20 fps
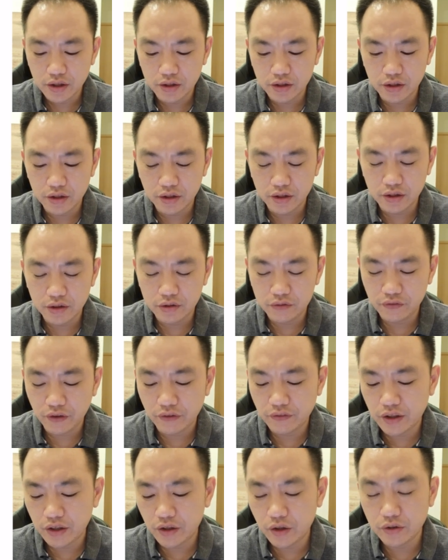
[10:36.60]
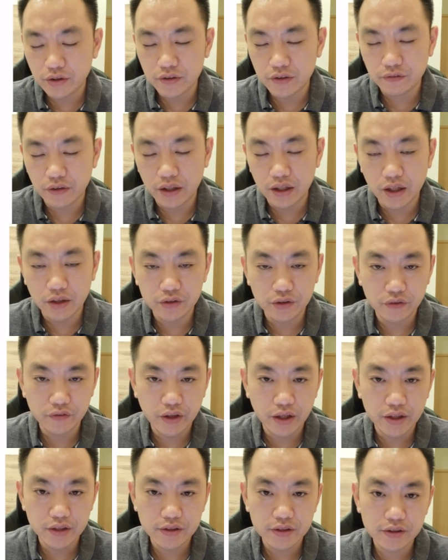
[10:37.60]
the 5 out of
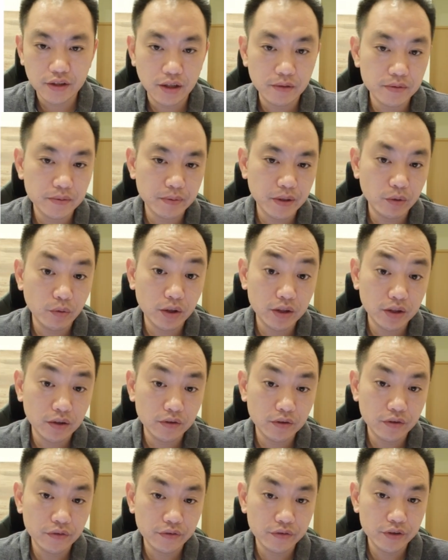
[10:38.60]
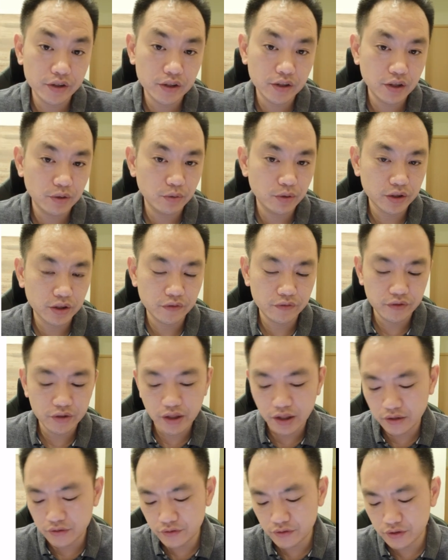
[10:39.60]
8 times by 1 out of 3. That will give you
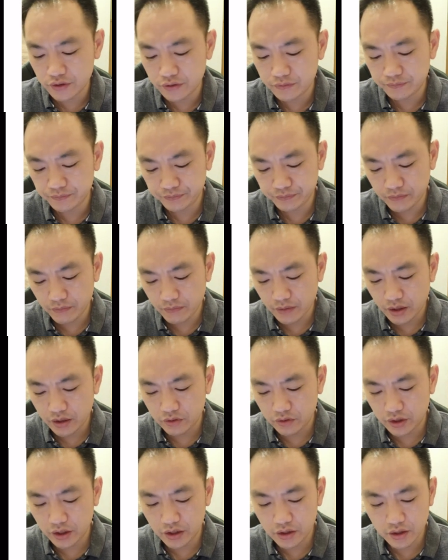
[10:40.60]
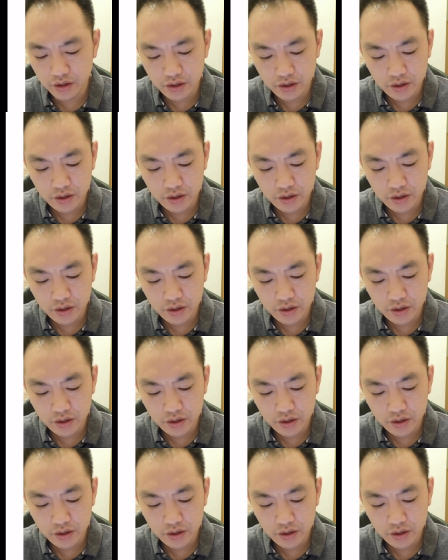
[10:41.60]
the answer. Okay,